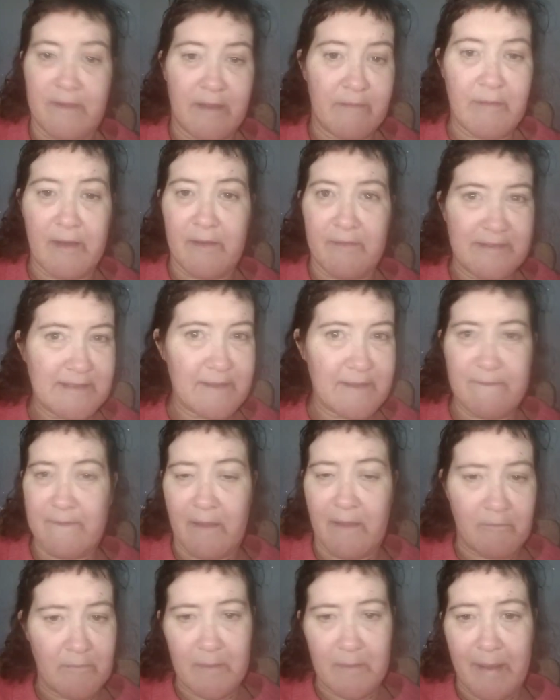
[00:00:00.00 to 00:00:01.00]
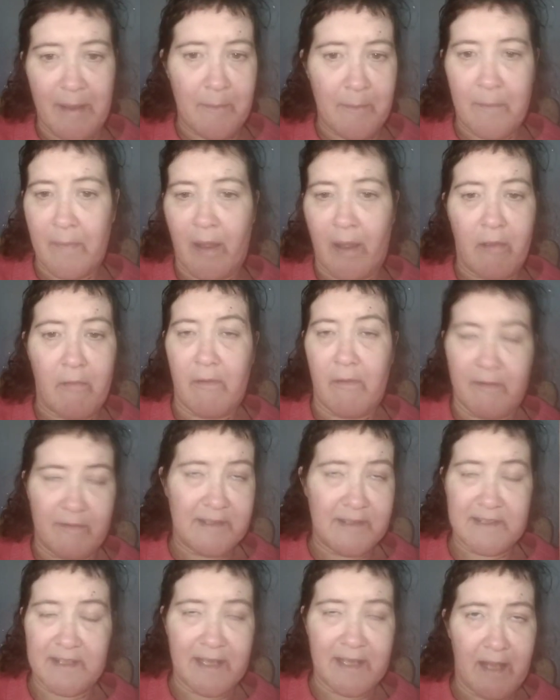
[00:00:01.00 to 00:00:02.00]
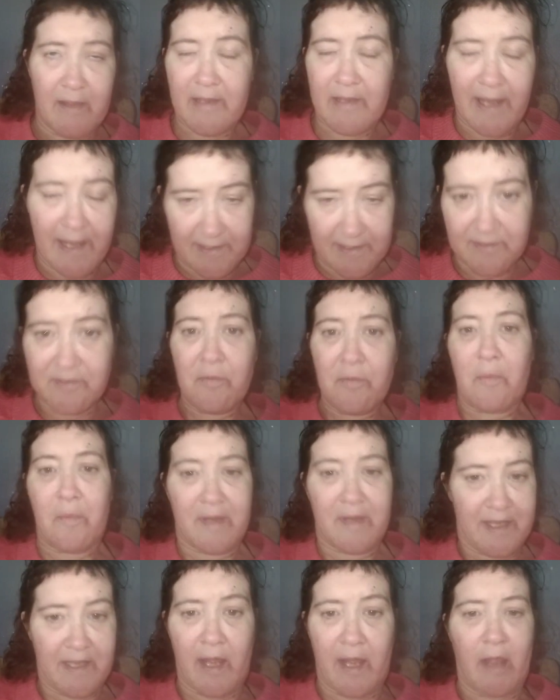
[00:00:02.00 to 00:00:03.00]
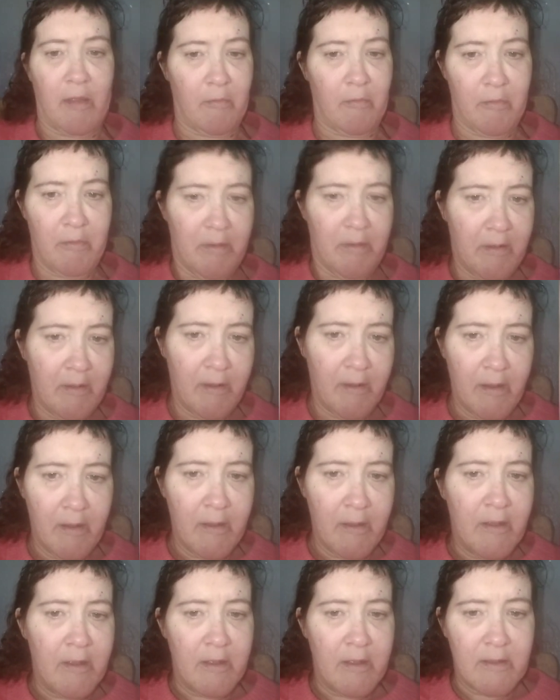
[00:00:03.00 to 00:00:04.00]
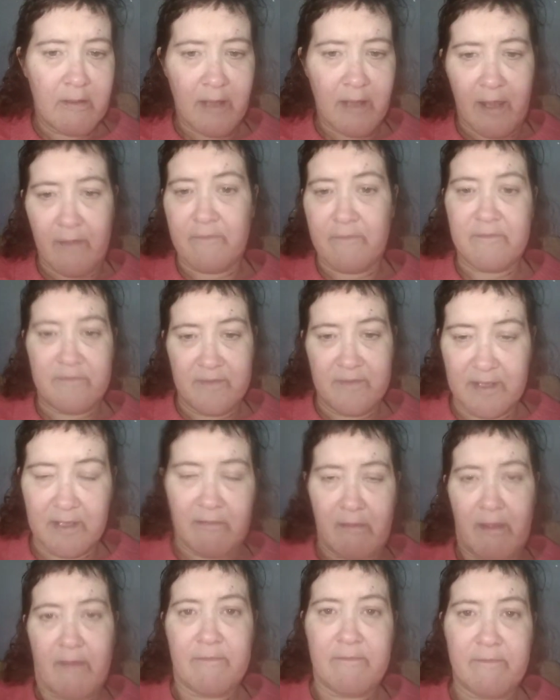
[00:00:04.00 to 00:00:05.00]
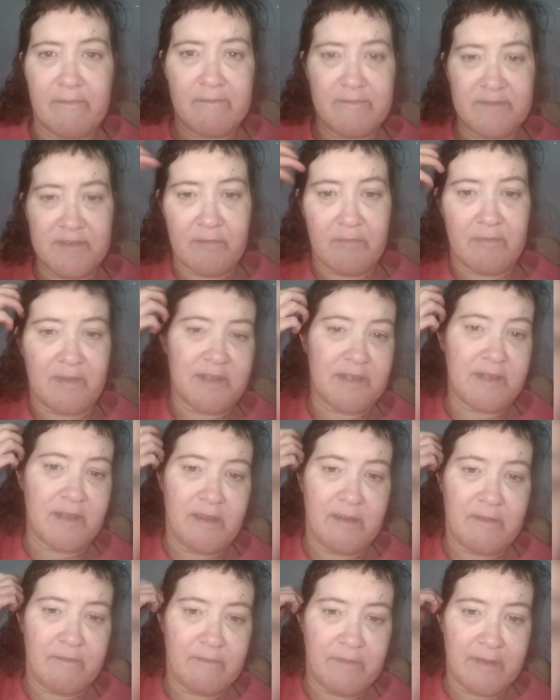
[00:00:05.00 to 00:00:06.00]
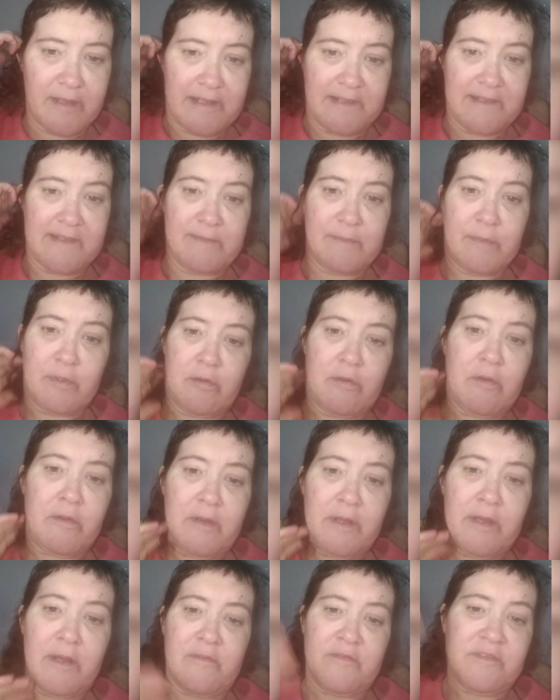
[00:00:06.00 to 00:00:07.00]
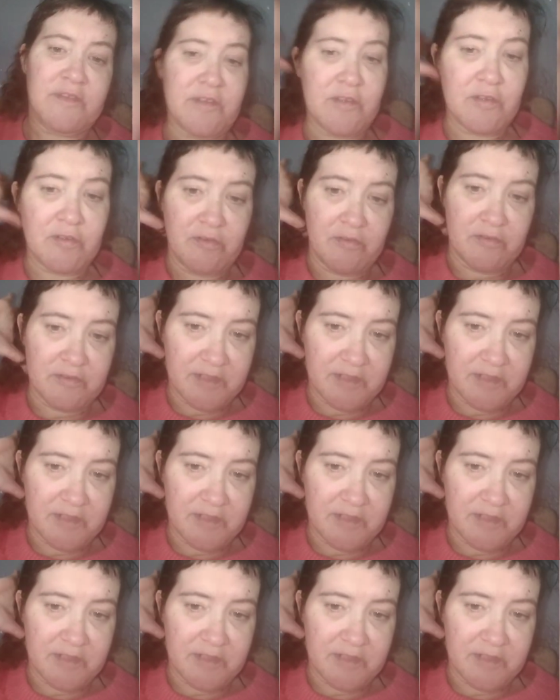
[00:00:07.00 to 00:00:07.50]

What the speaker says: whether it's a family member or whether it's let somebody know. I've somebody to for support, you know, to talk